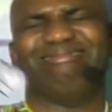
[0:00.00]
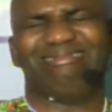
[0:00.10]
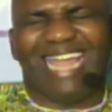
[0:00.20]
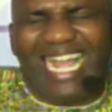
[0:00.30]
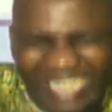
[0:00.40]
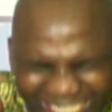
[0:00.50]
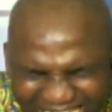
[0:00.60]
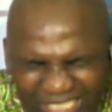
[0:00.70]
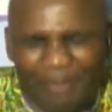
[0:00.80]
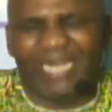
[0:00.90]
that it
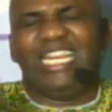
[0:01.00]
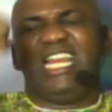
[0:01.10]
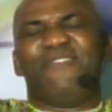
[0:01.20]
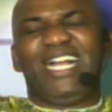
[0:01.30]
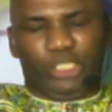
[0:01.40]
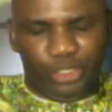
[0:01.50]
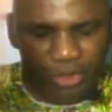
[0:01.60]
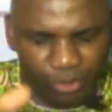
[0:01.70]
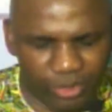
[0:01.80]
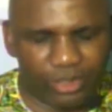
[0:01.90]
has been delivered
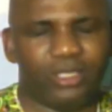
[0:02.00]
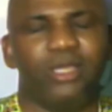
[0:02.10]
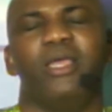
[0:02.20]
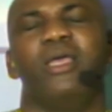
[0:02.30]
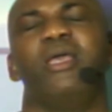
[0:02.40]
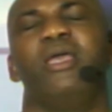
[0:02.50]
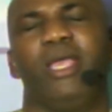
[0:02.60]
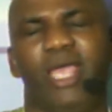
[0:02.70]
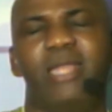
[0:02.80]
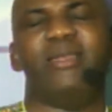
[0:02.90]

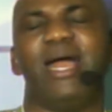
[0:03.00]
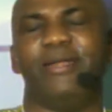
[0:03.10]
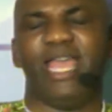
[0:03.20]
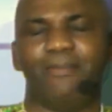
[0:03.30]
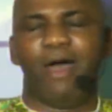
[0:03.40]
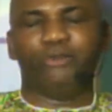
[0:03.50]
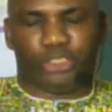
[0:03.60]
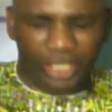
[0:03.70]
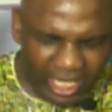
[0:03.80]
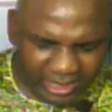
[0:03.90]
in the name of
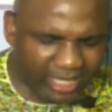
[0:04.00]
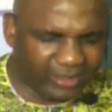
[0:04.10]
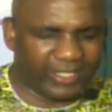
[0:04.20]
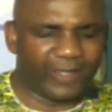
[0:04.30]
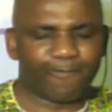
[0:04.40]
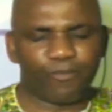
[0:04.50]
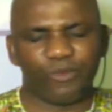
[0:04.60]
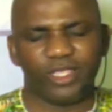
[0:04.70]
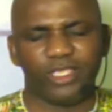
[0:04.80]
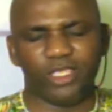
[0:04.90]
Jesus.
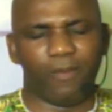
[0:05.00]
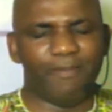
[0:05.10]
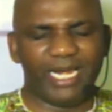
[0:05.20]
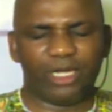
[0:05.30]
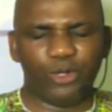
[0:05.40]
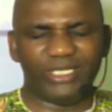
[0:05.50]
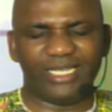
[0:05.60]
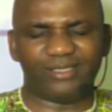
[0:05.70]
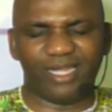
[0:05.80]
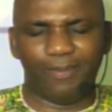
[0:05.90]
your miracle is
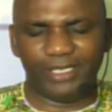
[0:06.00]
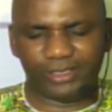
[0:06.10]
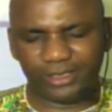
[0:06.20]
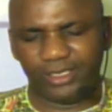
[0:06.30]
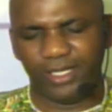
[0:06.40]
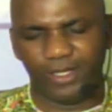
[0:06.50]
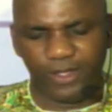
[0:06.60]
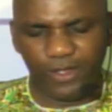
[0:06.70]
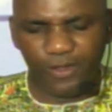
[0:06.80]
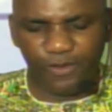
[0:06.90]
established.
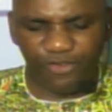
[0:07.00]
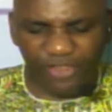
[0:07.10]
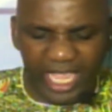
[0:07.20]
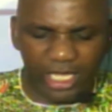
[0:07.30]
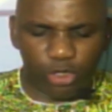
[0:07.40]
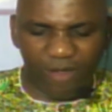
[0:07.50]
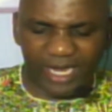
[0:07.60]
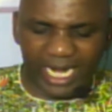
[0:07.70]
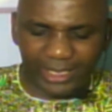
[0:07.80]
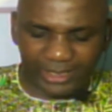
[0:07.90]
Thank you,
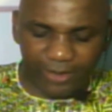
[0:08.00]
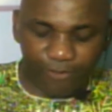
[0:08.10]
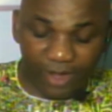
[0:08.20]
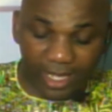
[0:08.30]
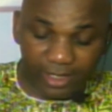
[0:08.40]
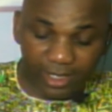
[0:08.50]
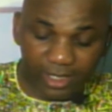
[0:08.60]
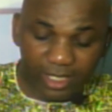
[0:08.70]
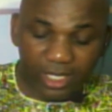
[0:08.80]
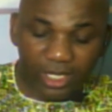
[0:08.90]
everlasting
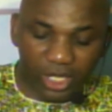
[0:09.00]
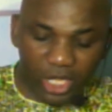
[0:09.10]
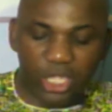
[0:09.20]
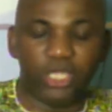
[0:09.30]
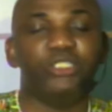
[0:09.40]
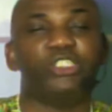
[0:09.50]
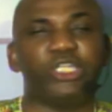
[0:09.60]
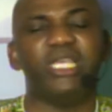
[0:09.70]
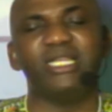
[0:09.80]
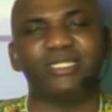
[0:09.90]
Father. In
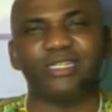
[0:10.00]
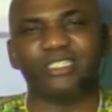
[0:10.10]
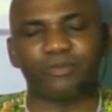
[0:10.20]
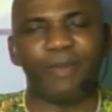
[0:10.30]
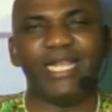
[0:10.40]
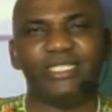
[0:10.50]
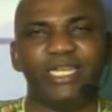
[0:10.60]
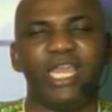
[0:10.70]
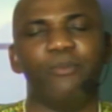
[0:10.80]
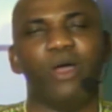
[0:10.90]
Jesus' mighty
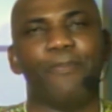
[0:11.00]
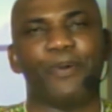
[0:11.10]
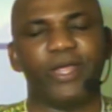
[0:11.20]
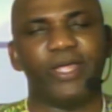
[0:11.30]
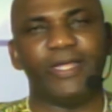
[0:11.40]
name we are praying.